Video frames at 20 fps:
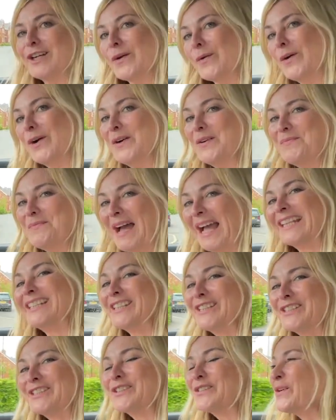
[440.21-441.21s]
wheel
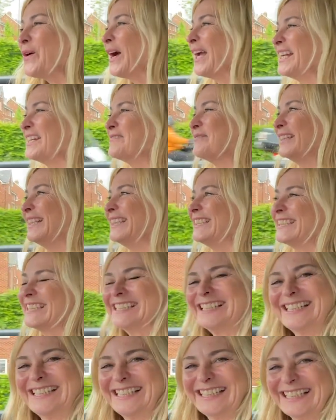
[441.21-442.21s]
matters quite a bit,
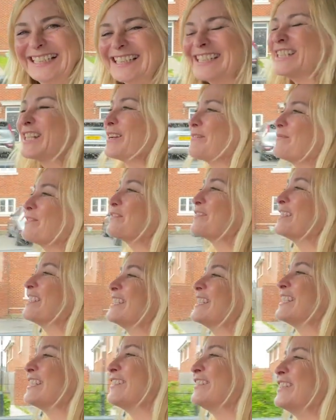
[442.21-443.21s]
doesn't it? The shape of the
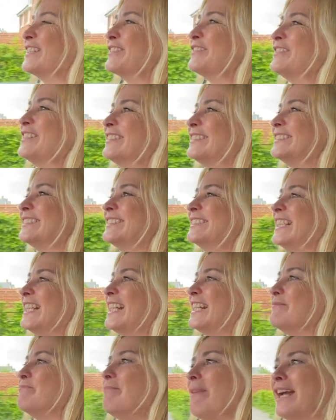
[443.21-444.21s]
steering wheel
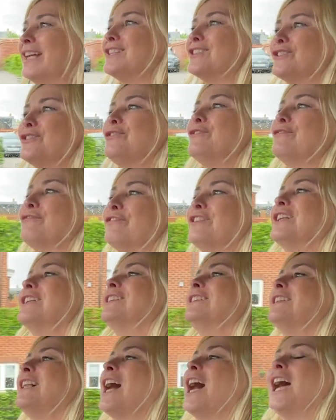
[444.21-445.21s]
makes you
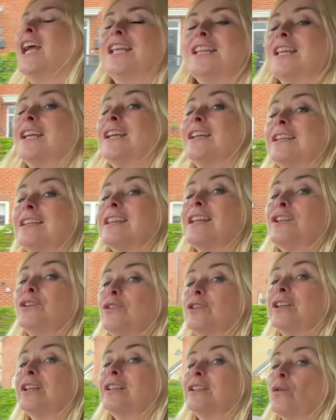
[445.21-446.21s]
feel either that
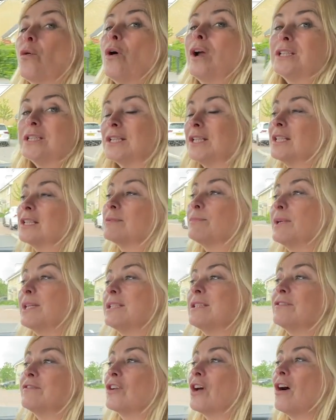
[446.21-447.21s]
you're in quite an
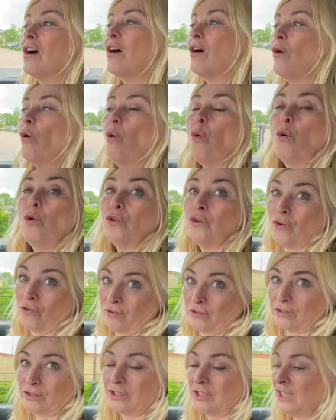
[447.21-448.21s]
expensive car or
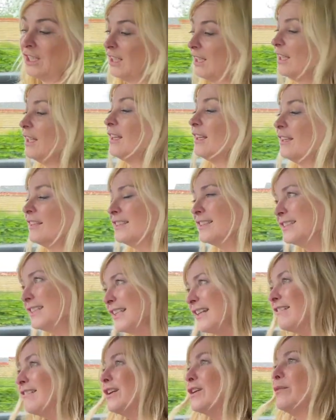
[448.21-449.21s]
not. The
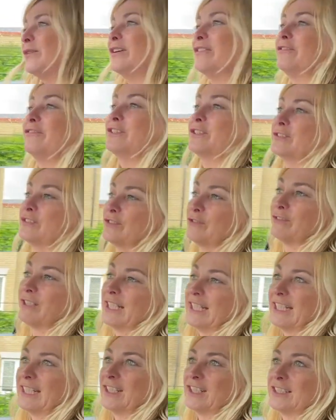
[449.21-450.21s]
steering wheel feels
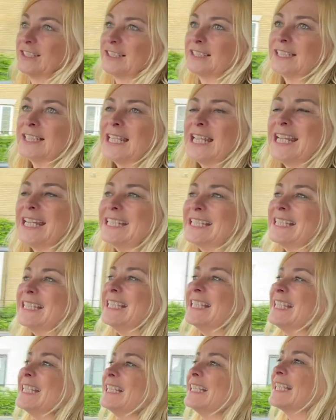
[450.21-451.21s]
really good. It's
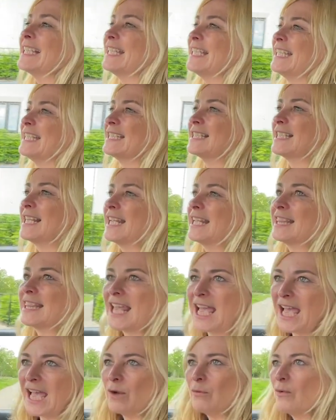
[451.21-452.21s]
little things like
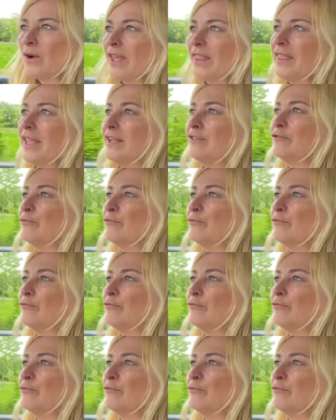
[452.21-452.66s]
that where they've